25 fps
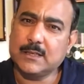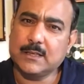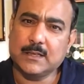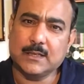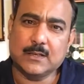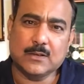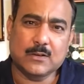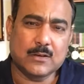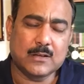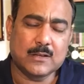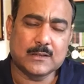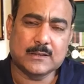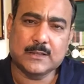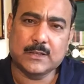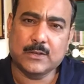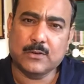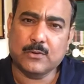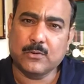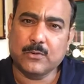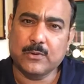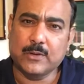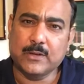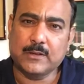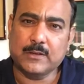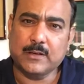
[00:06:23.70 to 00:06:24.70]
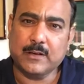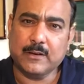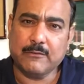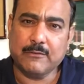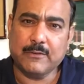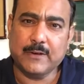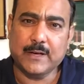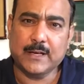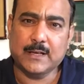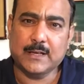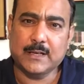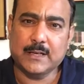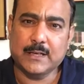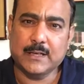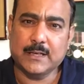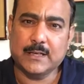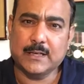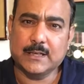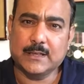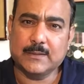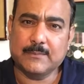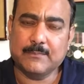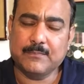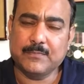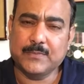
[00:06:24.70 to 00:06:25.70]
all the road traffic
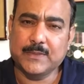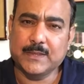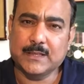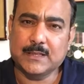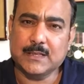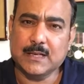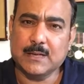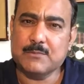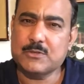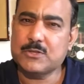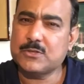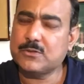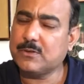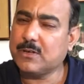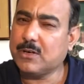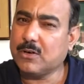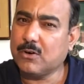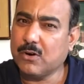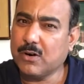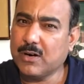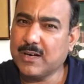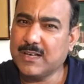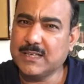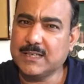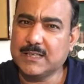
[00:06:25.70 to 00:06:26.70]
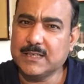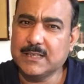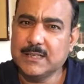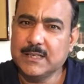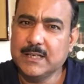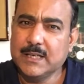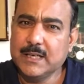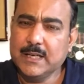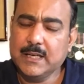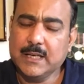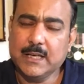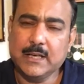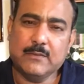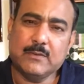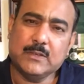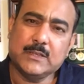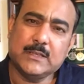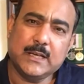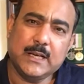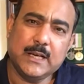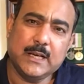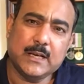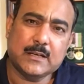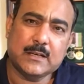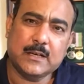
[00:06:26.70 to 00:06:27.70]
comes to a halt. Even
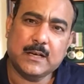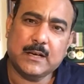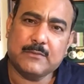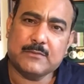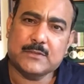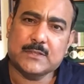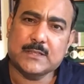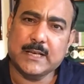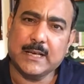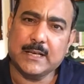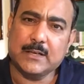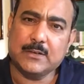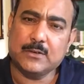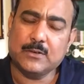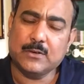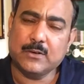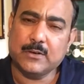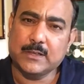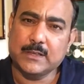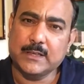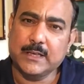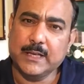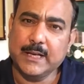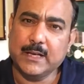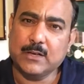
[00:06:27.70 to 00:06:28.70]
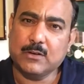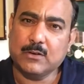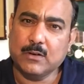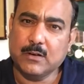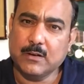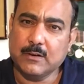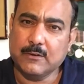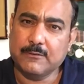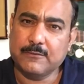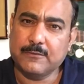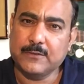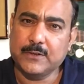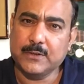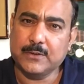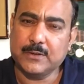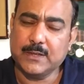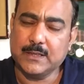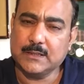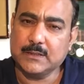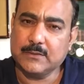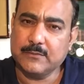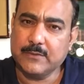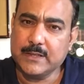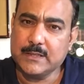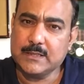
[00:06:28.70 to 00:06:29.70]
the aircrafts cannot take off
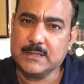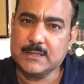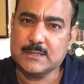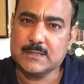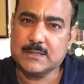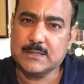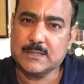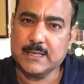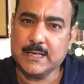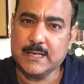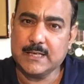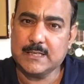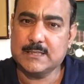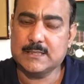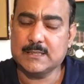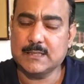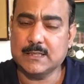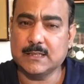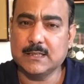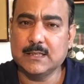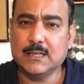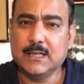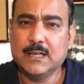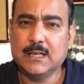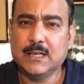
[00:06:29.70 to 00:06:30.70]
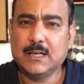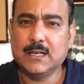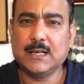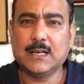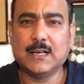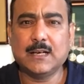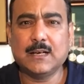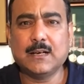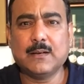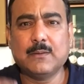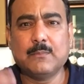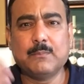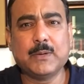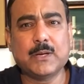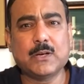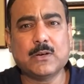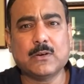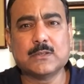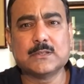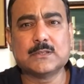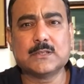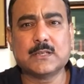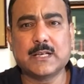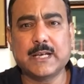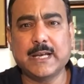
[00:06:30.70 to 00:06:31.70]
during the winter season
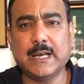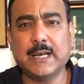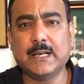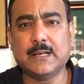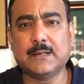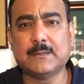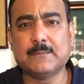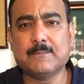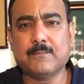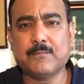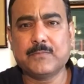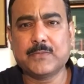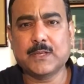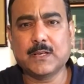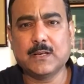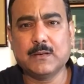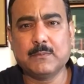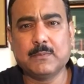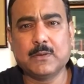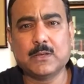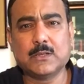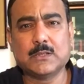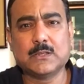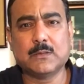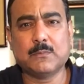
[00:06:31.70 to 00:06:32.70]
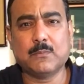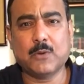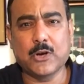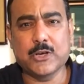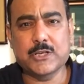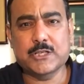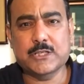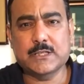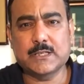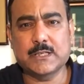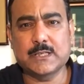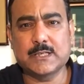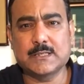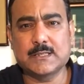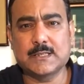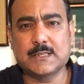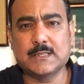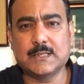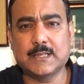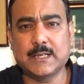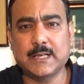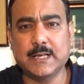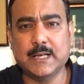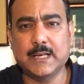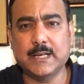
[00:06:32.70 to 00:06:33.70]
because again, the moisture is in
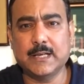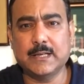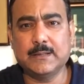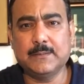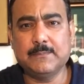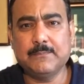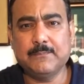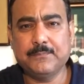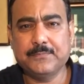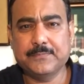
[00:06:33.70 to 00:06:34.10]
the air,